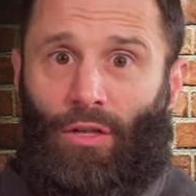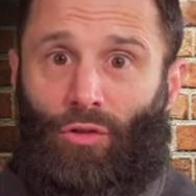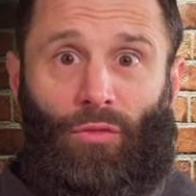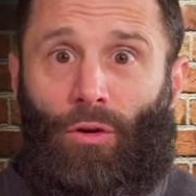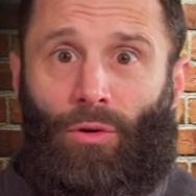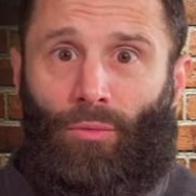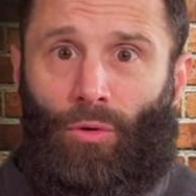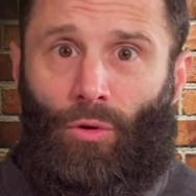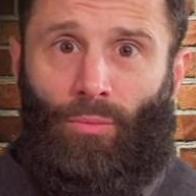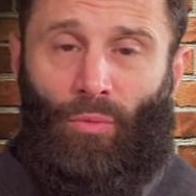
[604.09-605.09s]
So if you're in a
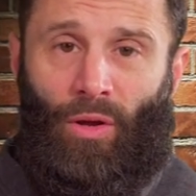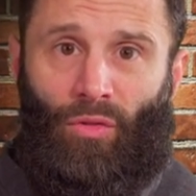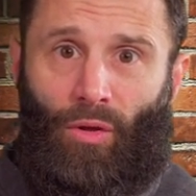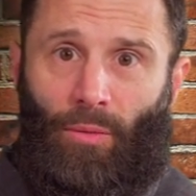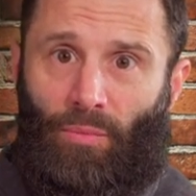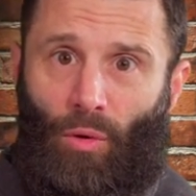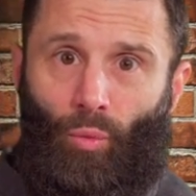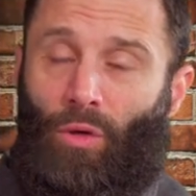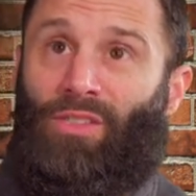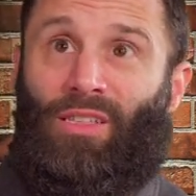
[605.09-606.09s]
room with
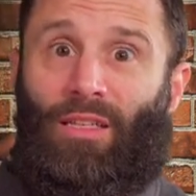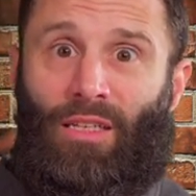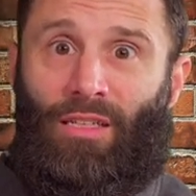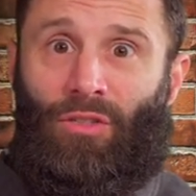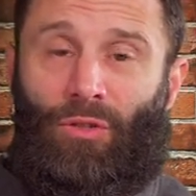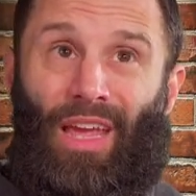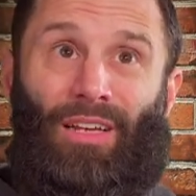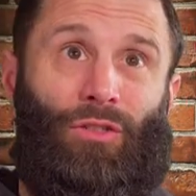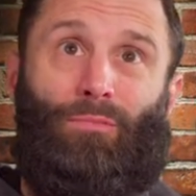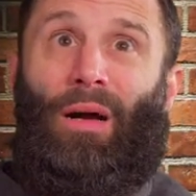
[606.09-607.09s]
wood ceilings and you
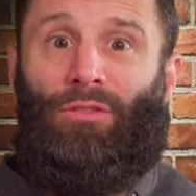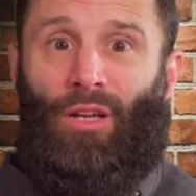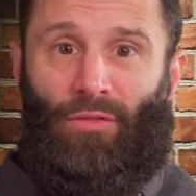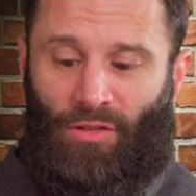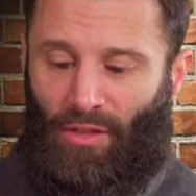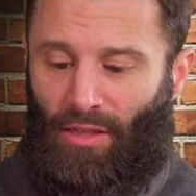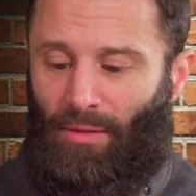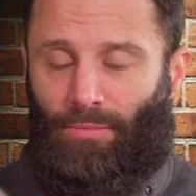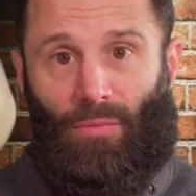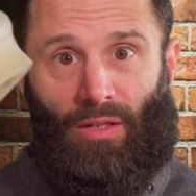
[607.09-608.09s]
can't just bounce off the
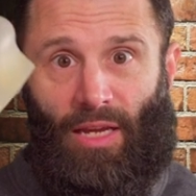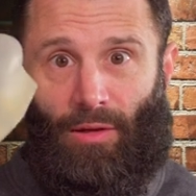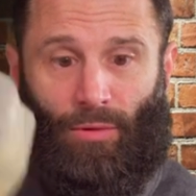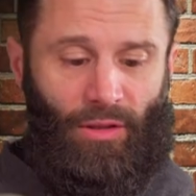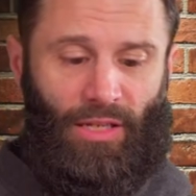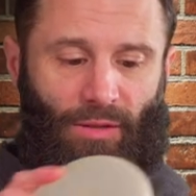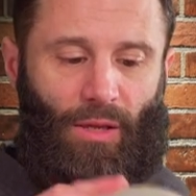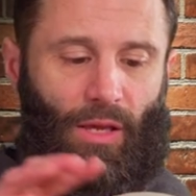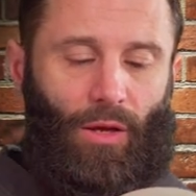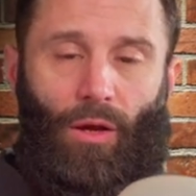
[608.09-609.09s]
ceiling, take one of these,
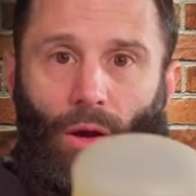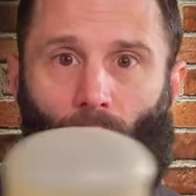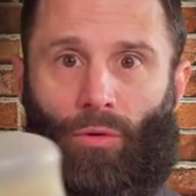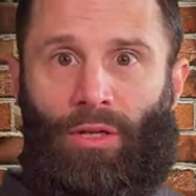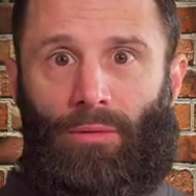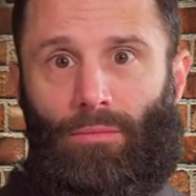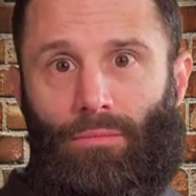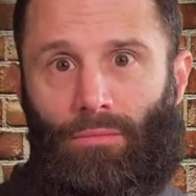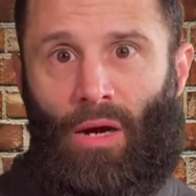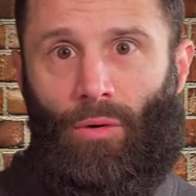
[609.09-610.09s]
hold it
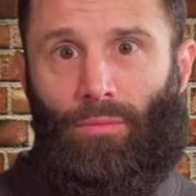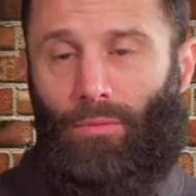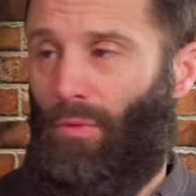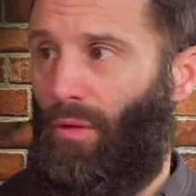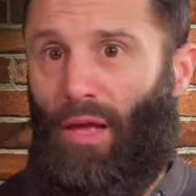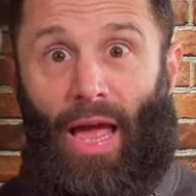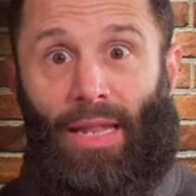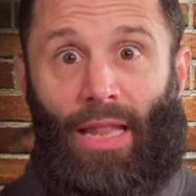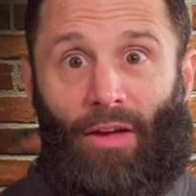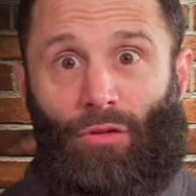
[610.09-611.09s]
about
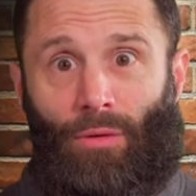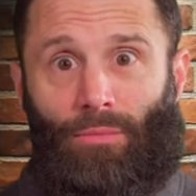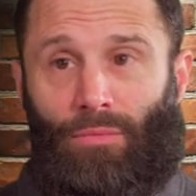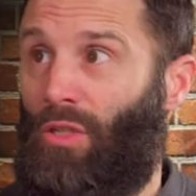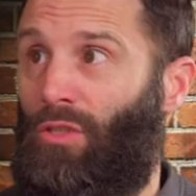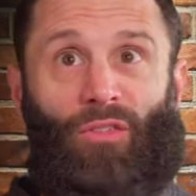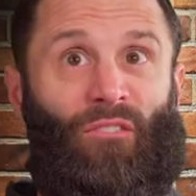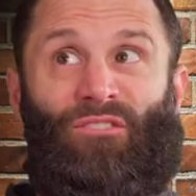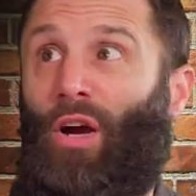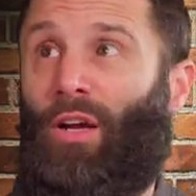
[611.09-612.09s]
head level, and
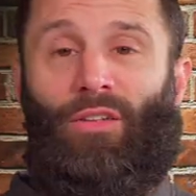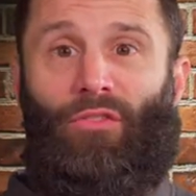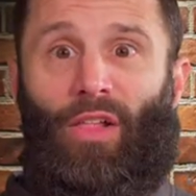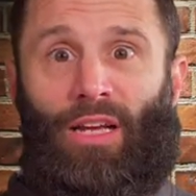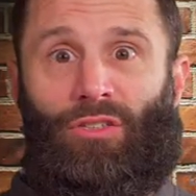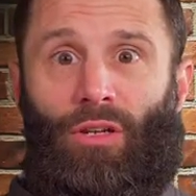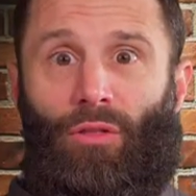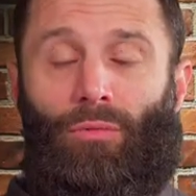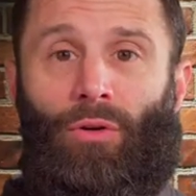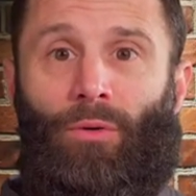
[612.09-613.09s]
just fire the flash into
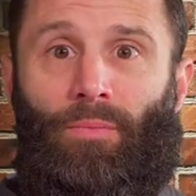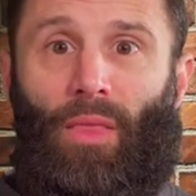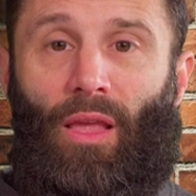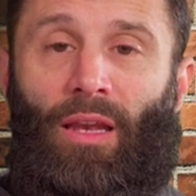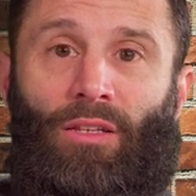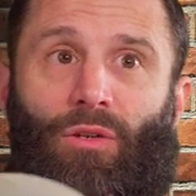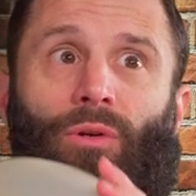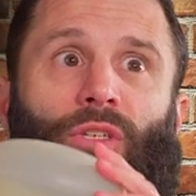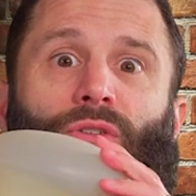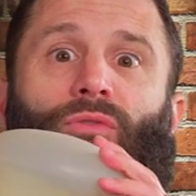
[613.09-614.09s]
the room, and it's
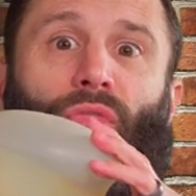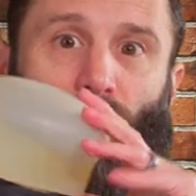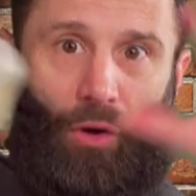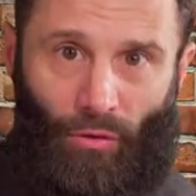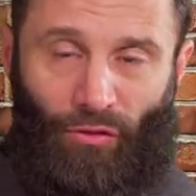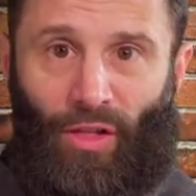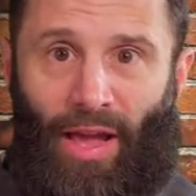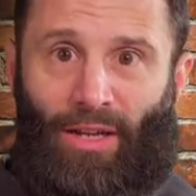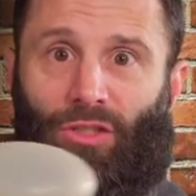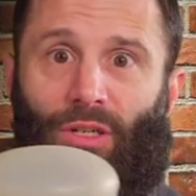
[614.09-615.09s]
going to throw
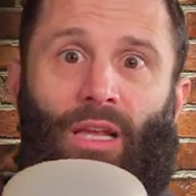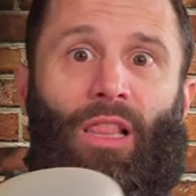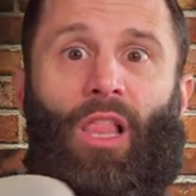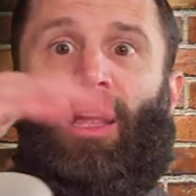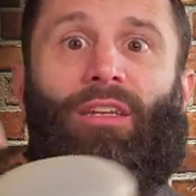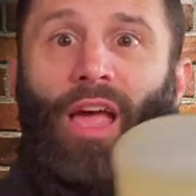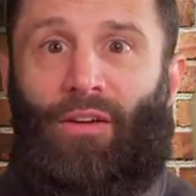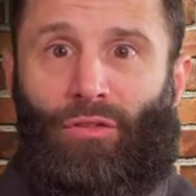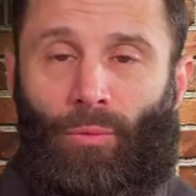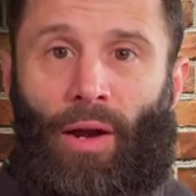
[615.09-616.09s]
flash and light
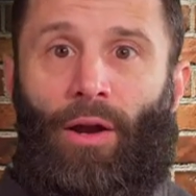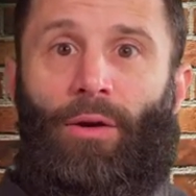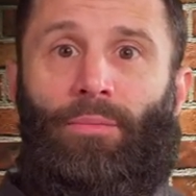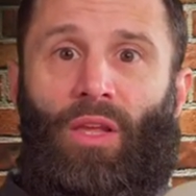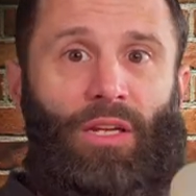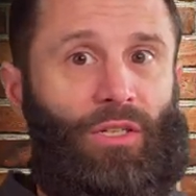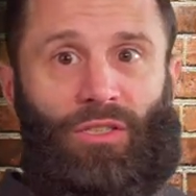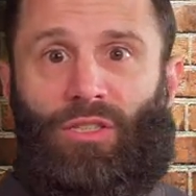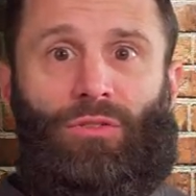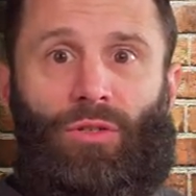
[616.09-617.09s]
everywhere. And you can
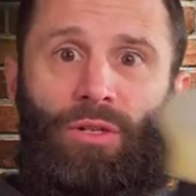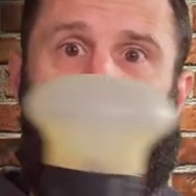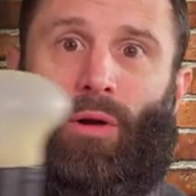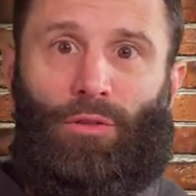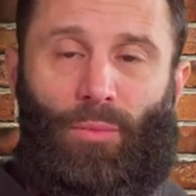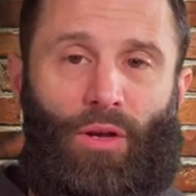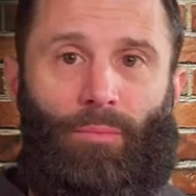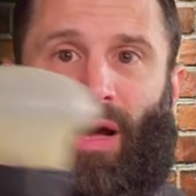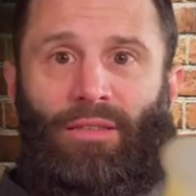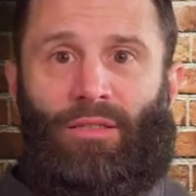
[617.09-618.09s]
still do your multiple
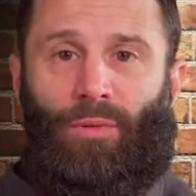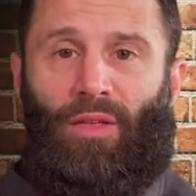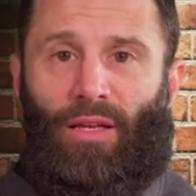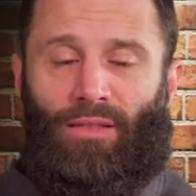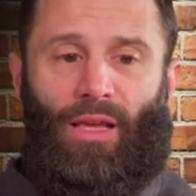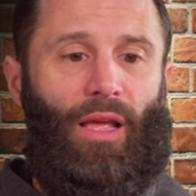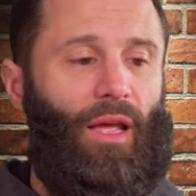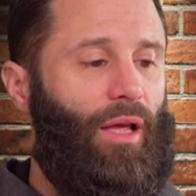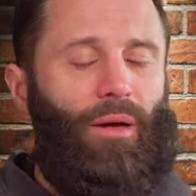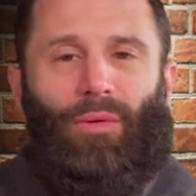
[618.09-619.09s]
composites with this,
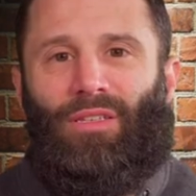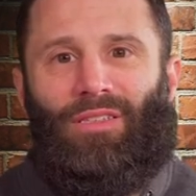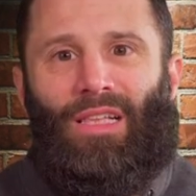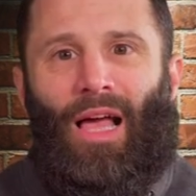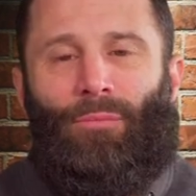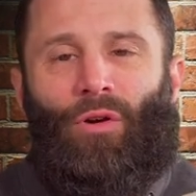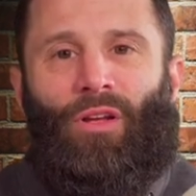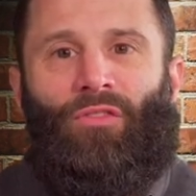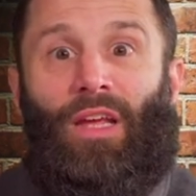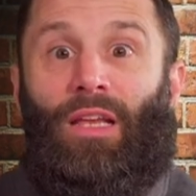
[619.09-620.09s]
but this is a lot more
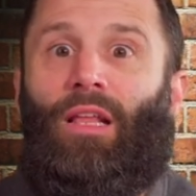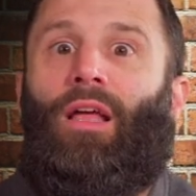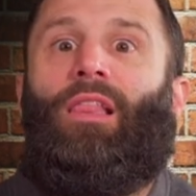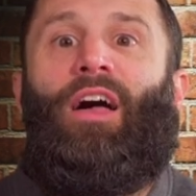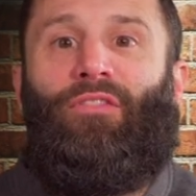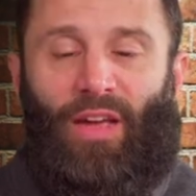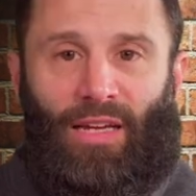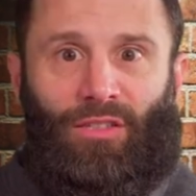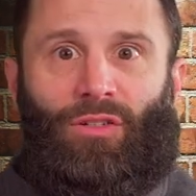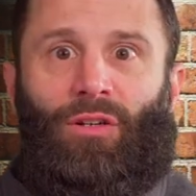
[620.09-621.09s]
convenient, a lot
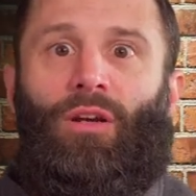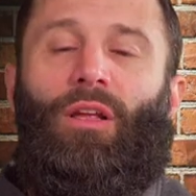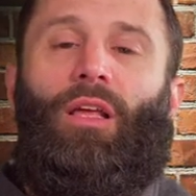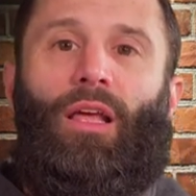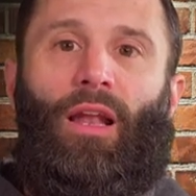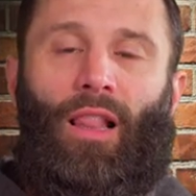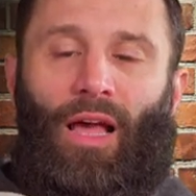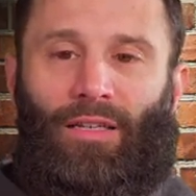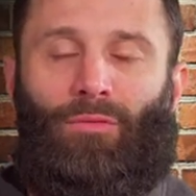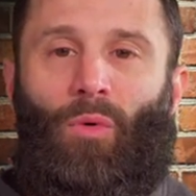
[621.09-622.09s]
faster, and a
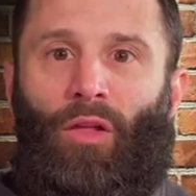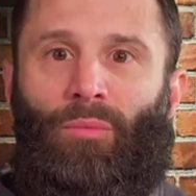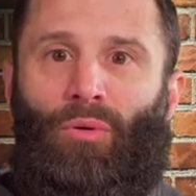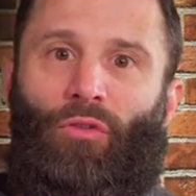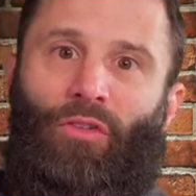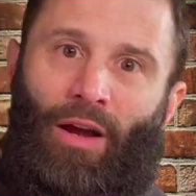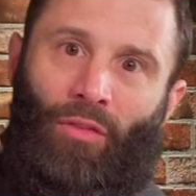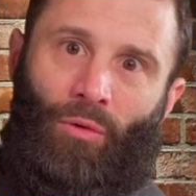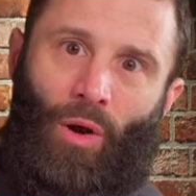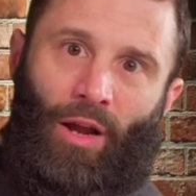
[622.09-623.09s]
lot smaller profile
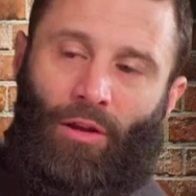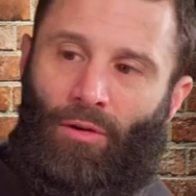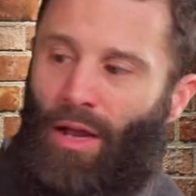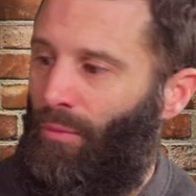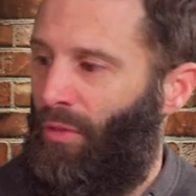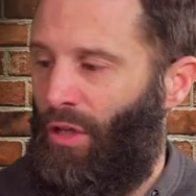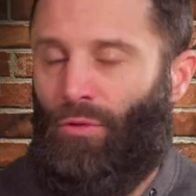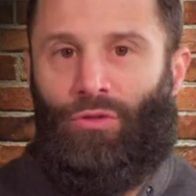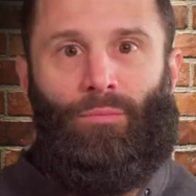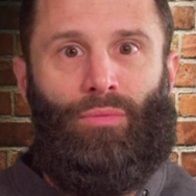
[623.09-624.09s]
than walking around with a
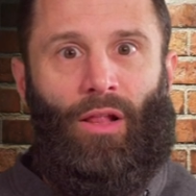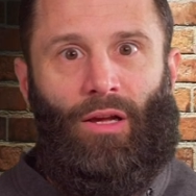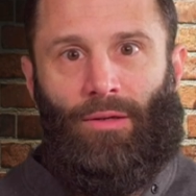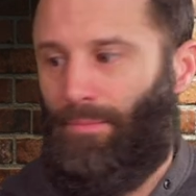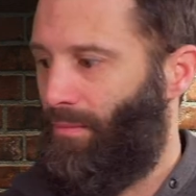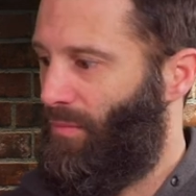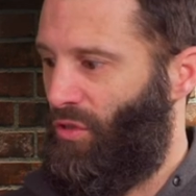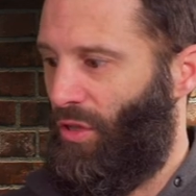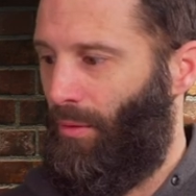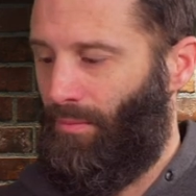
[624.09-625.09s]
huge umbrella.
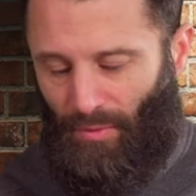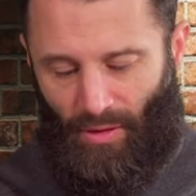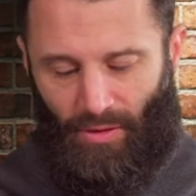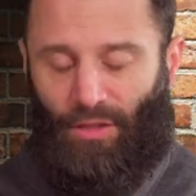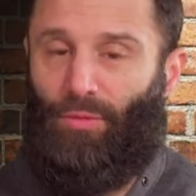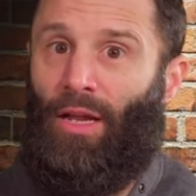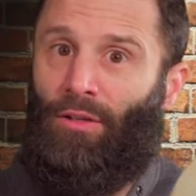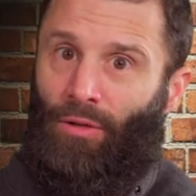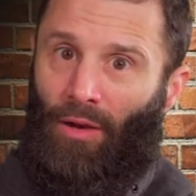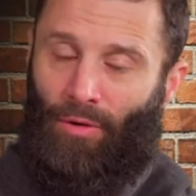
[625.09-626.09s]
So that's what I
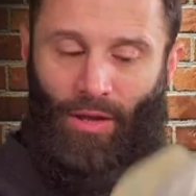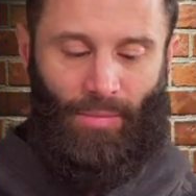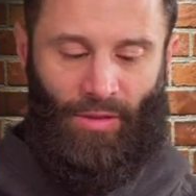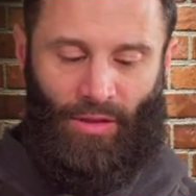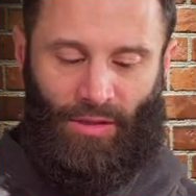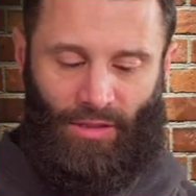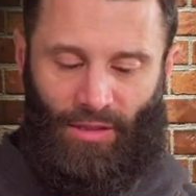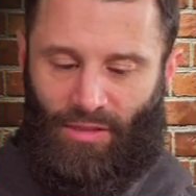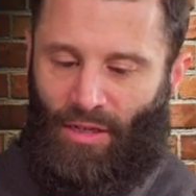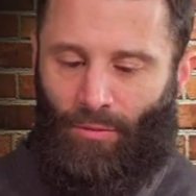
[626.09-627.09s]
do. I recommend this.
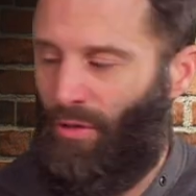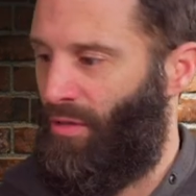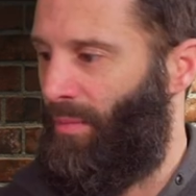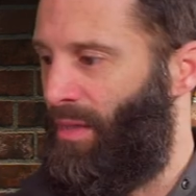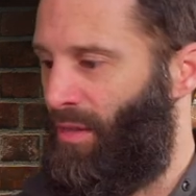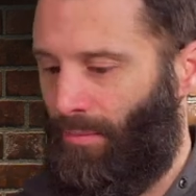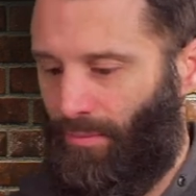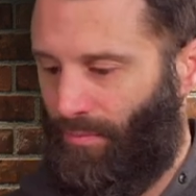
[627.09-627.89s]
This thing works amazing.